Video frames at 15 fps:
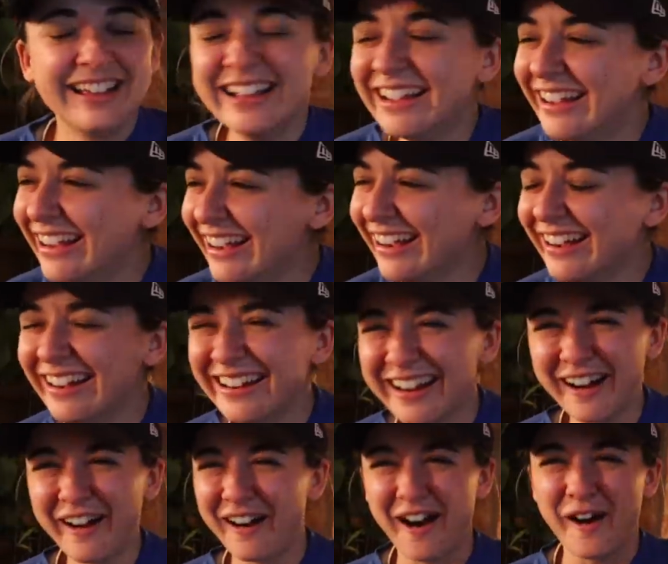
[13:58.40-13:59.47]
the whole time?
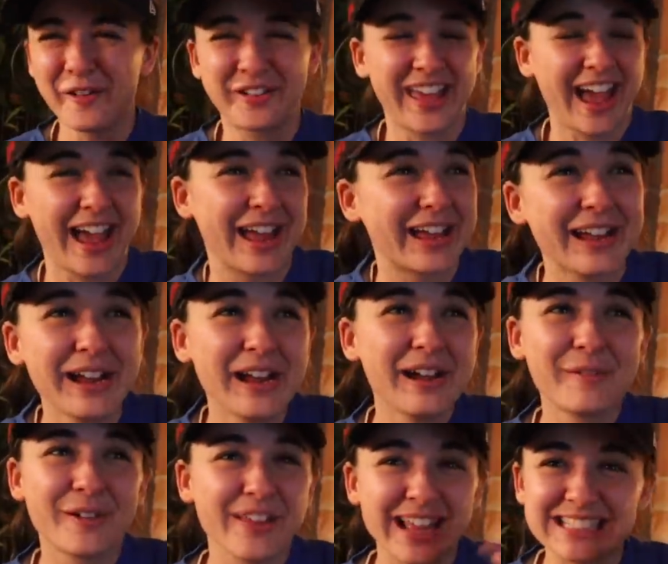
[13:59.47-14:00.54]
Okay.
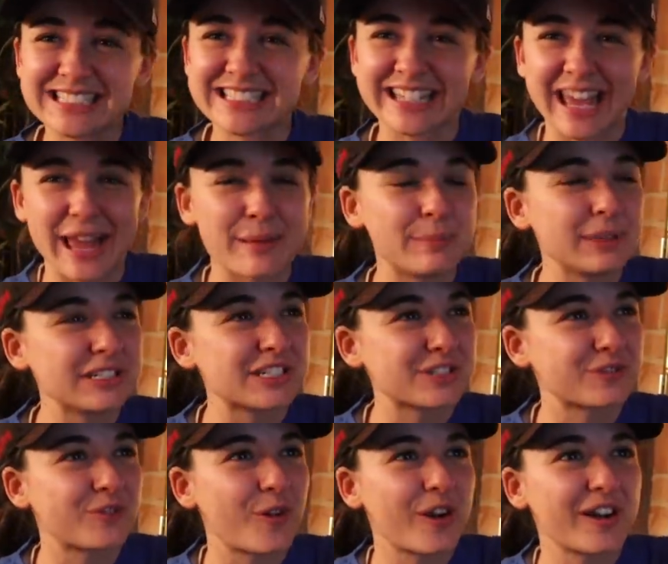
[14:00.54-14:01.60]
Well, that's the game. Bills
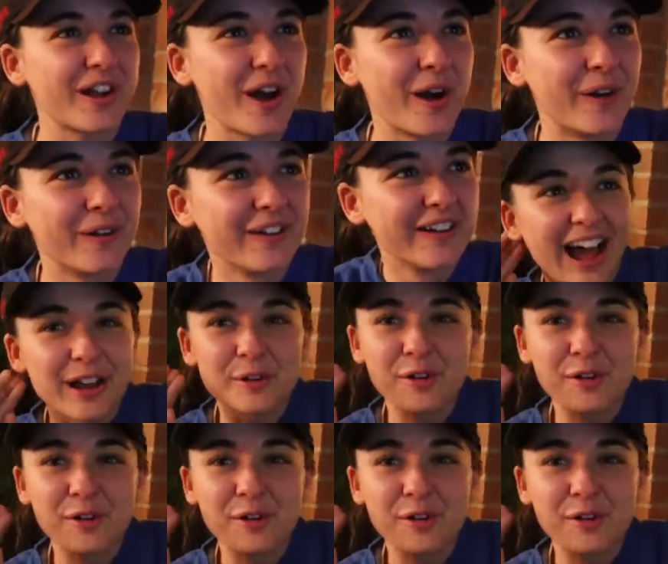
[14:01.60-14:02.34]
are 4-0. I